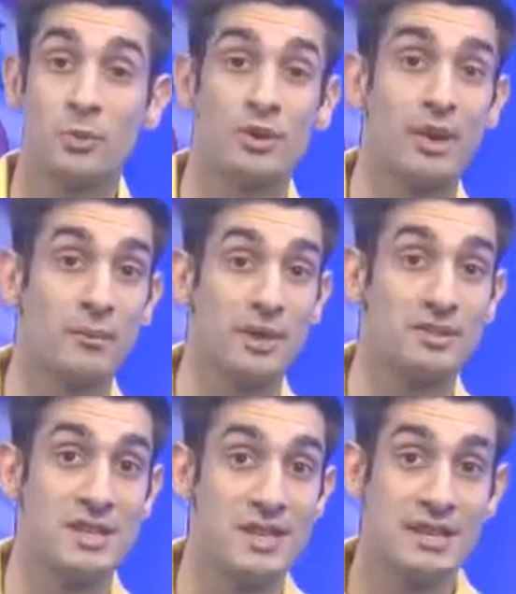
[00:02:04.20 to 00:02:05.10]
World Cup,
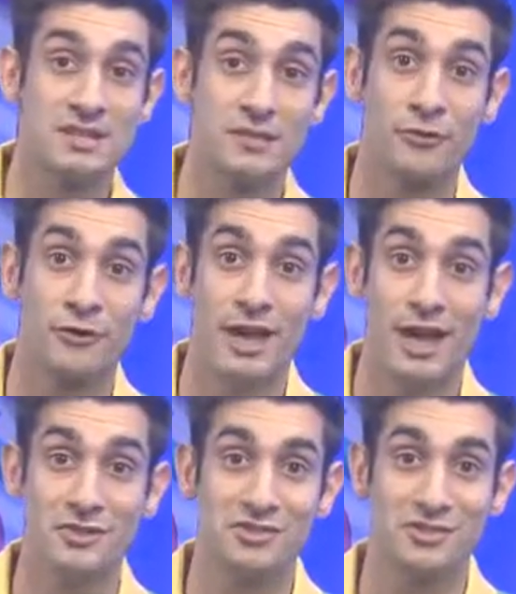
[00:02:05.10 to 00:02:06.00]
because he is a free
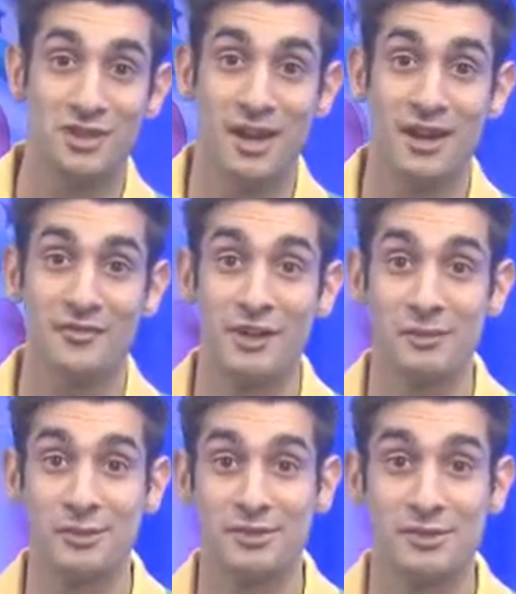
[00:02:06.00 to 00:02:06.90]
agent and
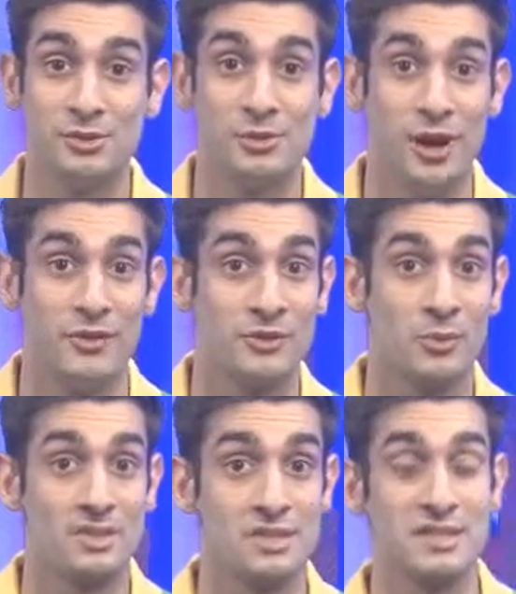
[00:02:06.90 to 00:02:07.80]
available to whoever
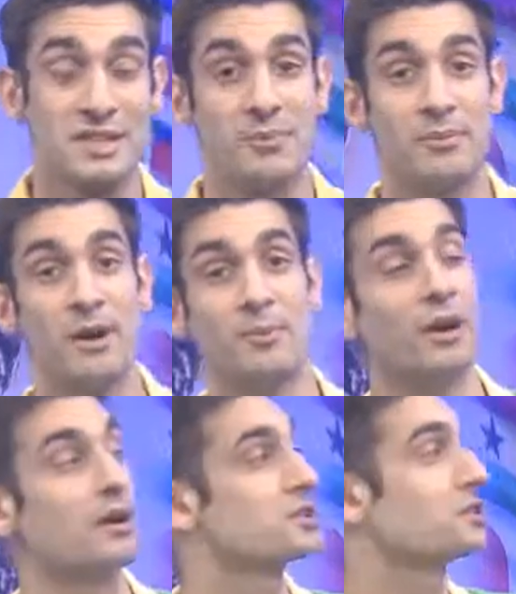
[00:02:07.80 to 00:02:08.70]
wants to snap him up.
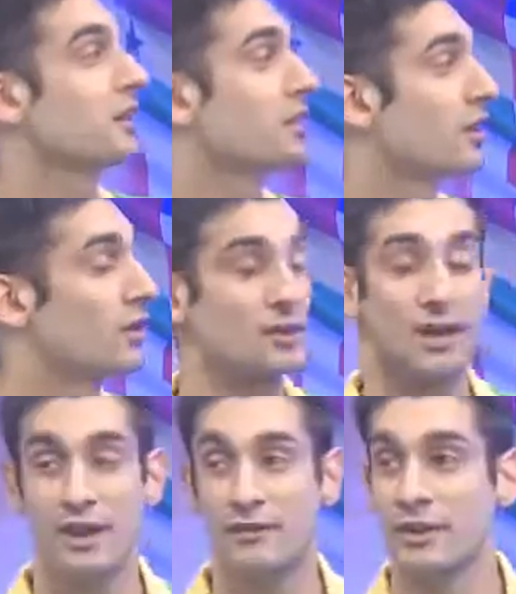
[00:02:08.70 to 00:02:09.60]
Arsenal and the lot
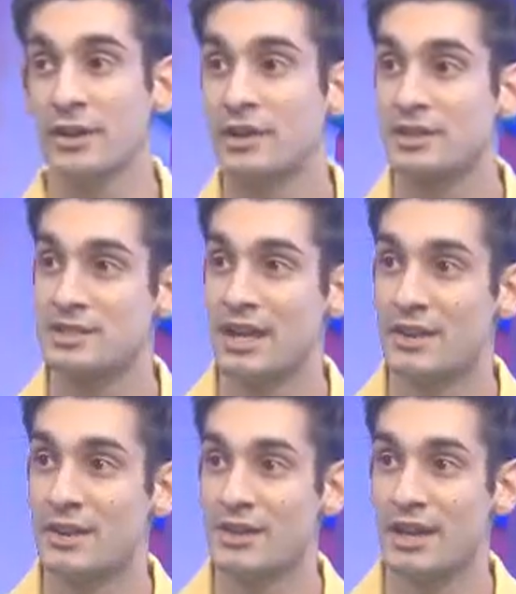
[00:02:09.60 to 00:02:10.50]
have
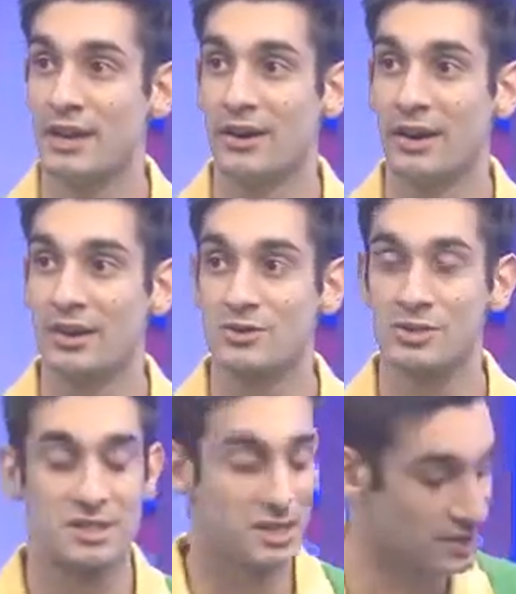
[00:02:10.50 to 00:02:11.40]
said that they are
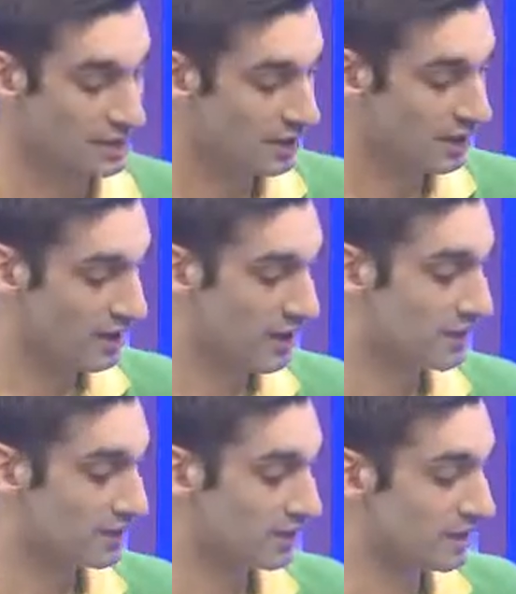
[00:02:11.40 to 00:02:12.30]
interested.
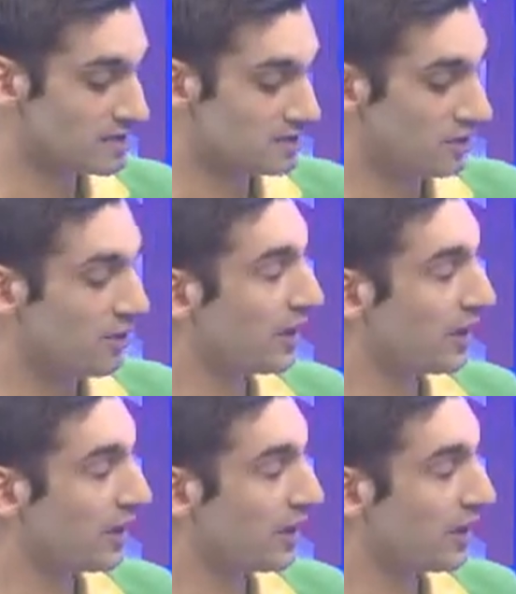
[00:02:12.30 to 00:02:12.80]
Guys on